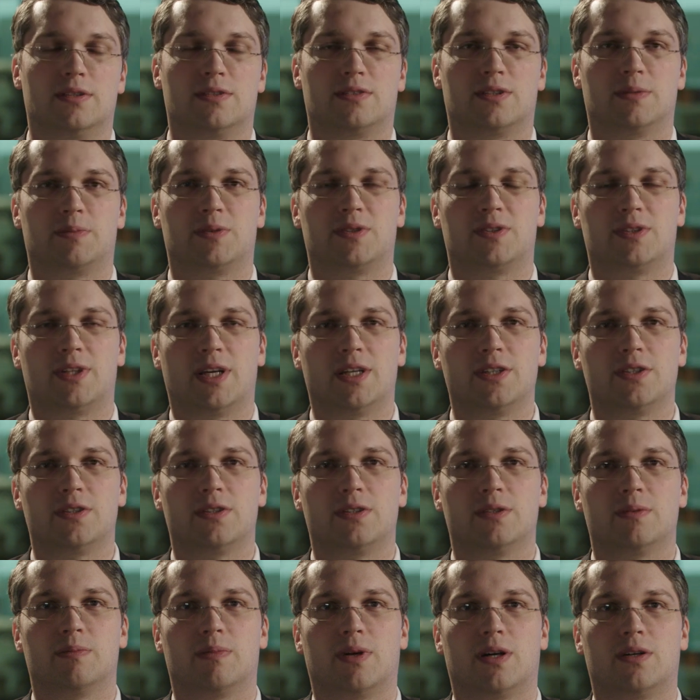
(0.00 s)
a
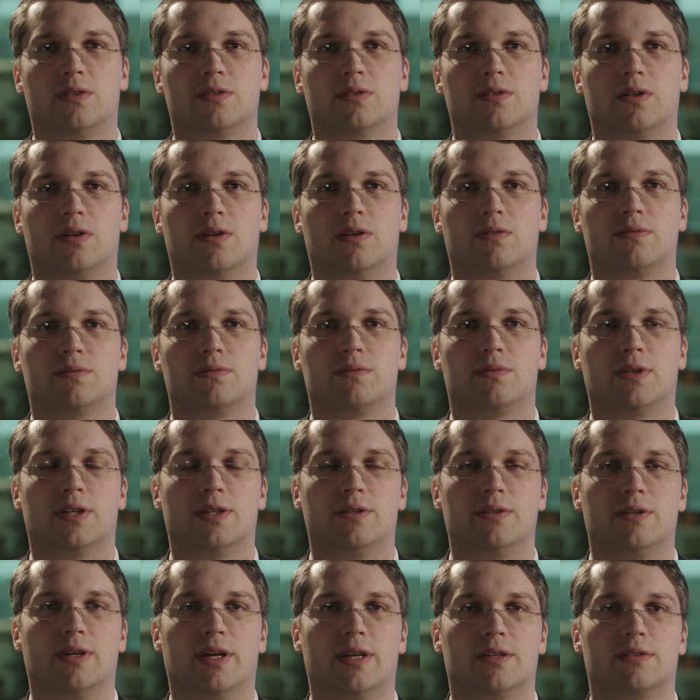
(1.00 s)
substantial amount of
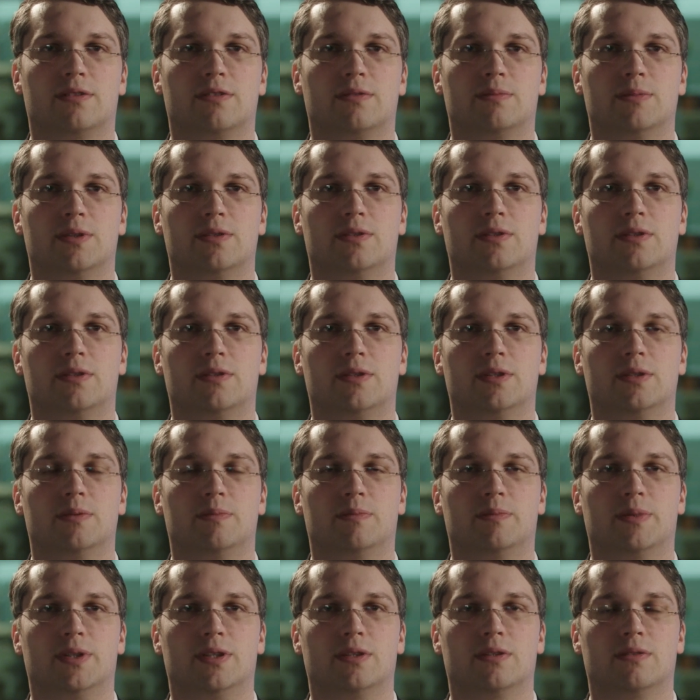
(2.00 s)
radioactive material
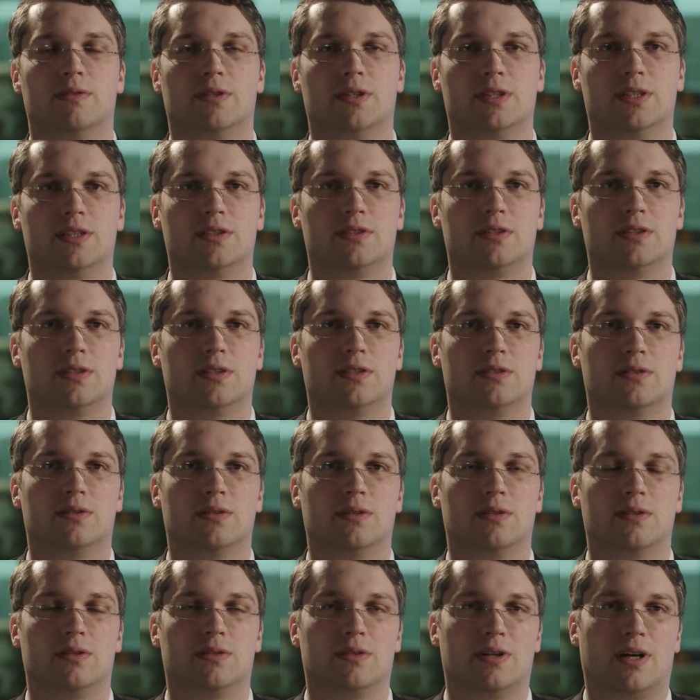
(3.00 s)
being released
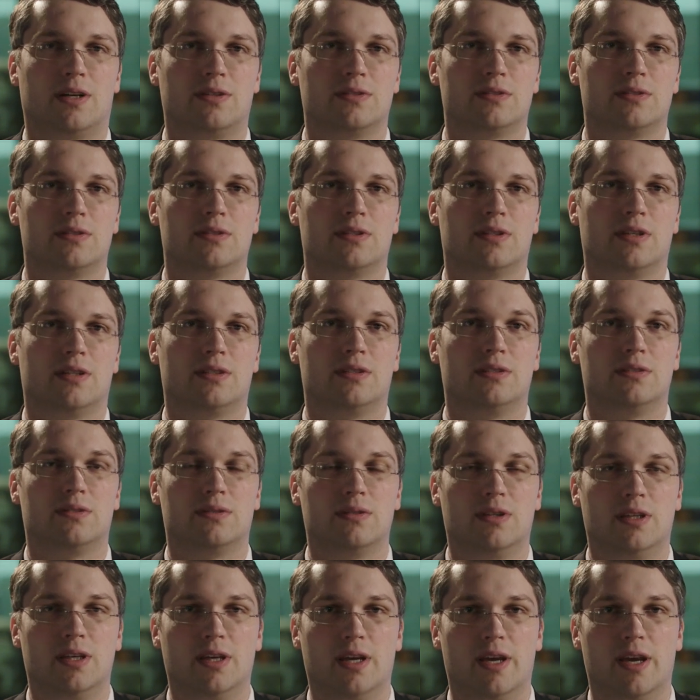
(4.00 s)
into the ground and
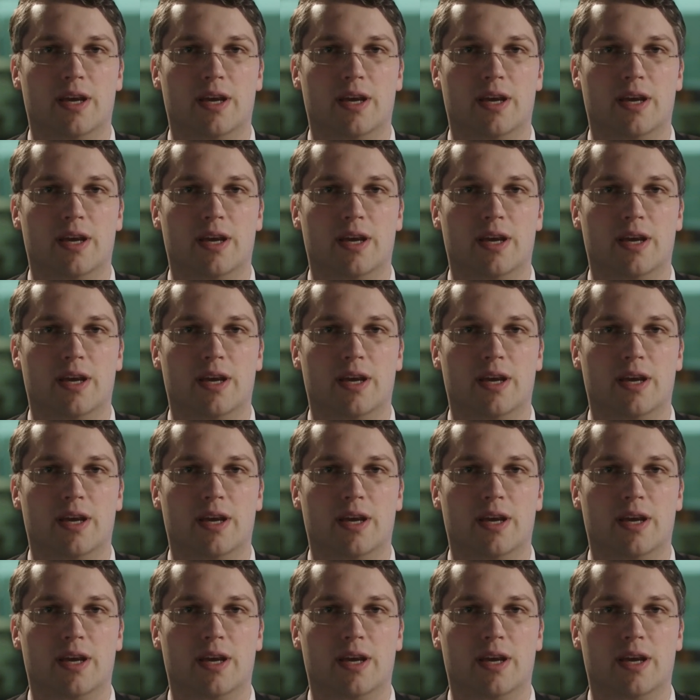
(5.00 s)
into the